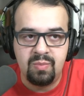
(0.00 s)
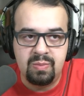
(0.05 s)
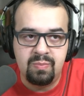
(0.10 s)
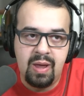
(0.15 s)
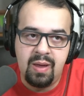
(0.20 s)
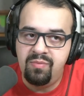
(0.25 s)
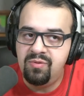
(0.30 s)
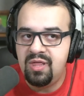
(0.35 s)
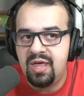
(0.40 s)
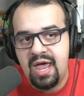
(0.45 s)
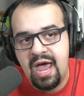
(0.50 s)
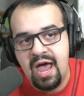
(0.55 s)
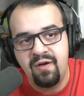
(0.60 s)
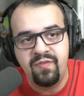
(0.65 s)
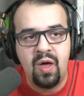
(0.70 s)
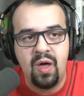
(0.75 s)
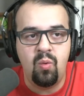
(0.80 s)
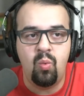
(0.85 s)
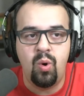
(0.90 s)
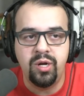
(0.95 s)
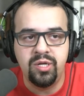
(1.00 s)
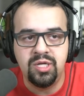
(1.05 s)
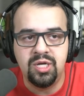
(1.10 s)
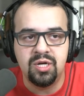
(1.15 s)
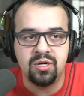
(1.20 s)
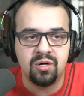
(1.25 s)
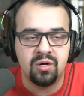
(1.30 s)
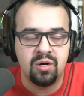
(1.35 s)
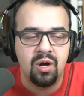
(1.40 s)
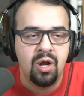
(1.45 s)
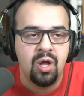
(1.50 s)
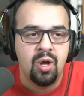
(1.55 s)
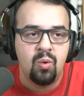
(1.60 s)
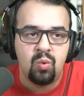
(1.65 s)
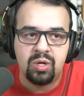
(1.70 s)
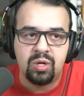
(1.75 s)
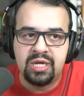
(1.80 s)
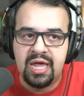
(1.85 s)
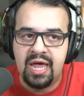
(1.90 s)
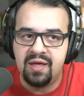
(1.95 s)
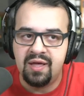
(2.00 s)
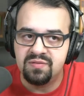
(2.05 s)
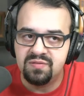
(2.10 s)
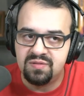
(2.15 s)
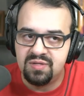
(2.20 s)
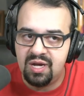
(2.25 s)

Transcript: And maybe they have that 1 year where Kansas